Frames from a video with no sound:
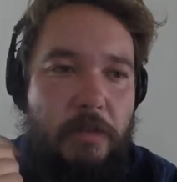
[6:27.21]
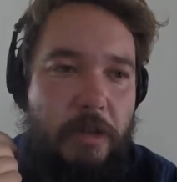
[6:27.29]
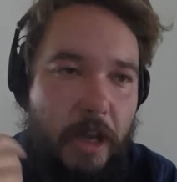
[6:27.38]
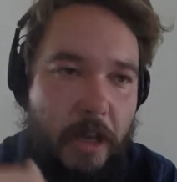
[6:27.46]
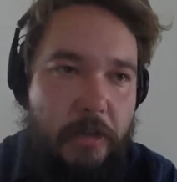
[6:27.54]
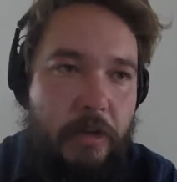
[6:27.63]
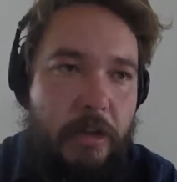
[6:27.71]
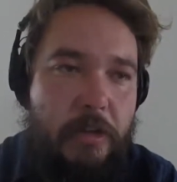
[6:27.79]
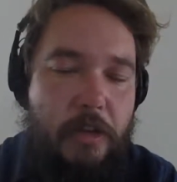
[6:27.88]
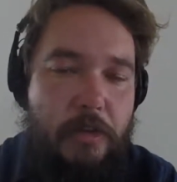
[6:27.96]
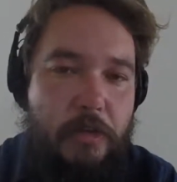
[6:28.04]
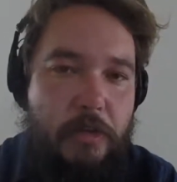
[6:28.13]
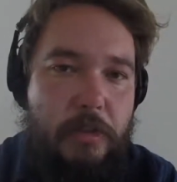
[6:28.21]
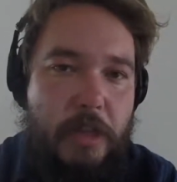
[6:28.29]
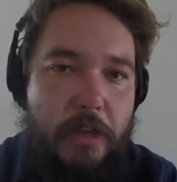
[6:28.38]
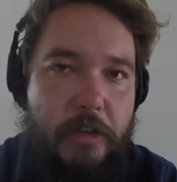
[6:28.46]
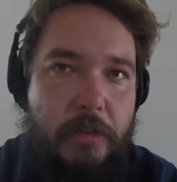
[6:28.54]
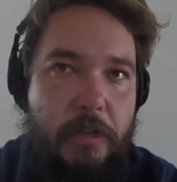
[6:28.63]
cast your Ancestral
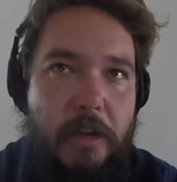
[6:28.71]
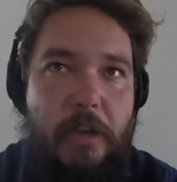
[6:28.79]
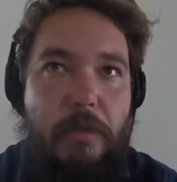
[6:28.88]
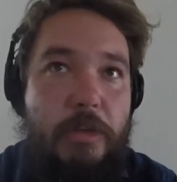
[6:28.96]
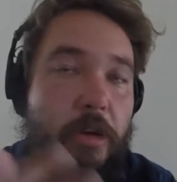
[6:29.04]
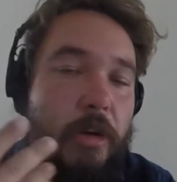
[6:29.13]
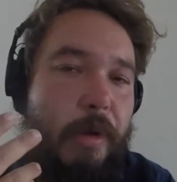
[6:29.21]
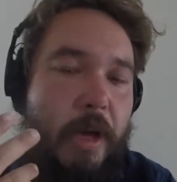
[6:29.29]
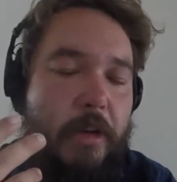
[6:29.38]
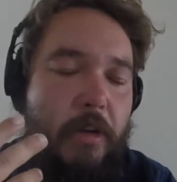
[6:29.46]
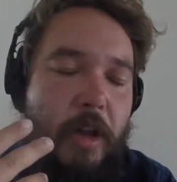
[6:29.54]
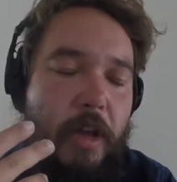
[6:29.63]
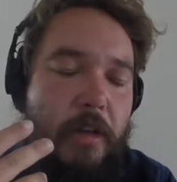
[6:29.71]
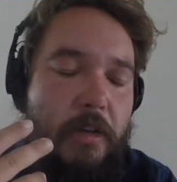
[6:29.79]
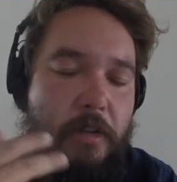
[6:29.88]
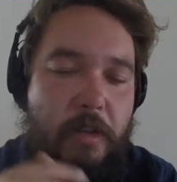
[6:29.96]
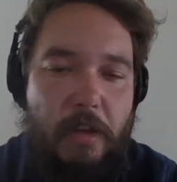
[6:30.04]
Statue and then return it back to your hand.